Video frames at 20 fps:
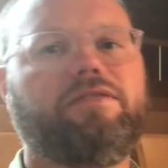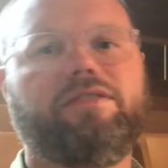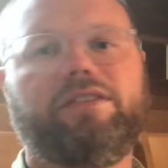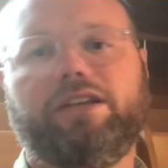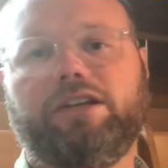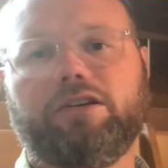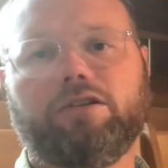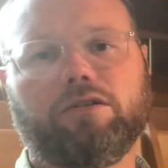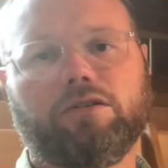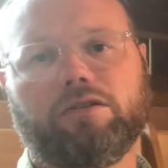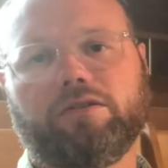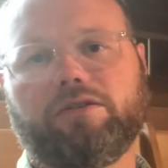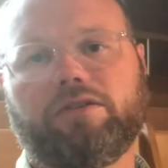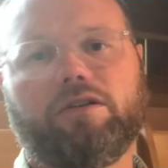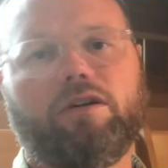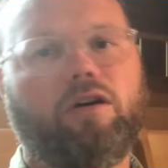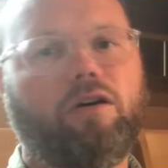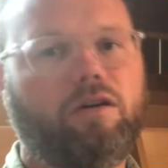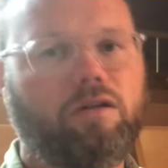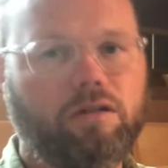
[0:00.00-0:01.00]
the earth,
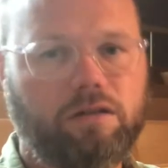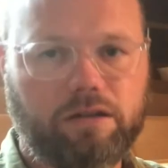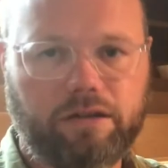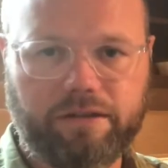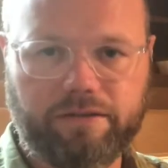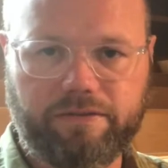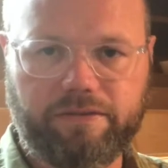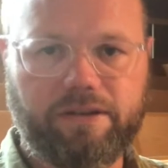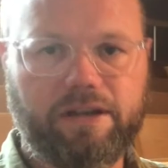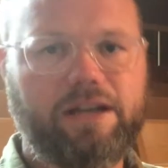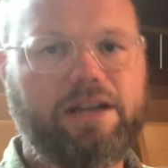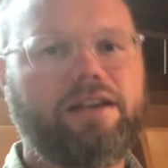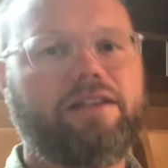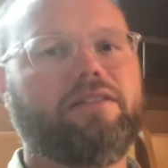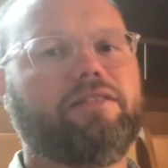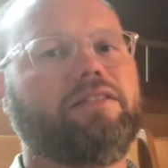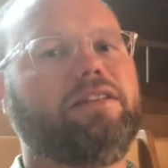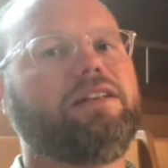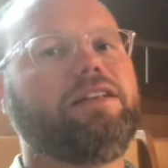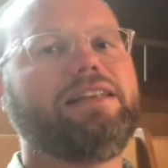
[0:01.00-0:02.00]
all of
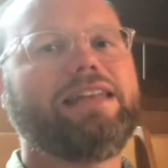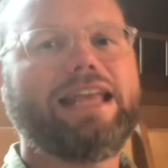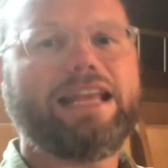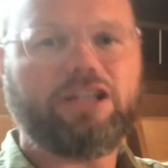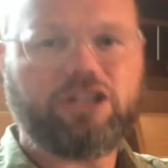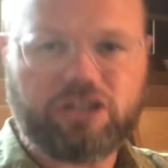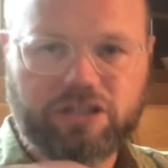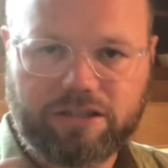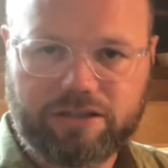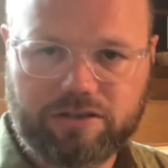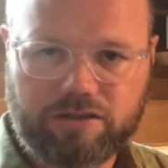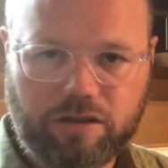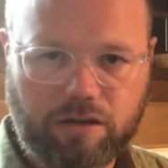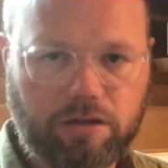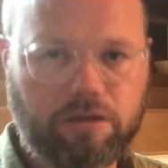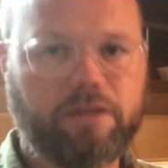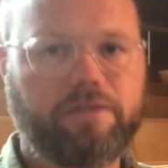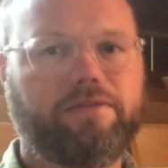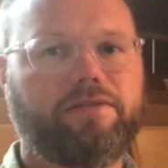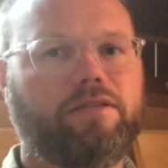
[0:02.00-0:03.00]
the nations,
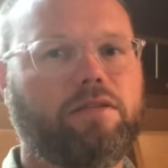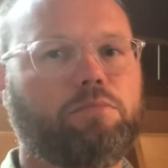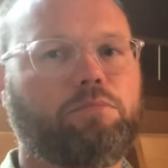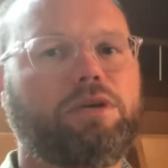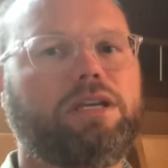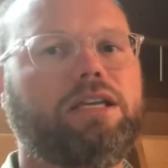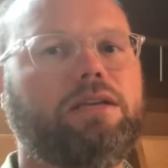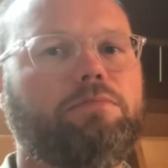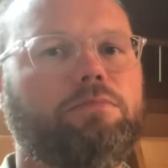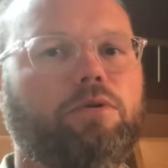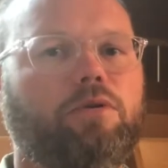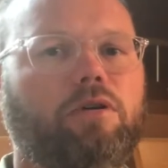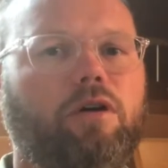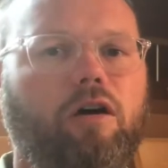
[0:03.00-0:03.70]
all of the people.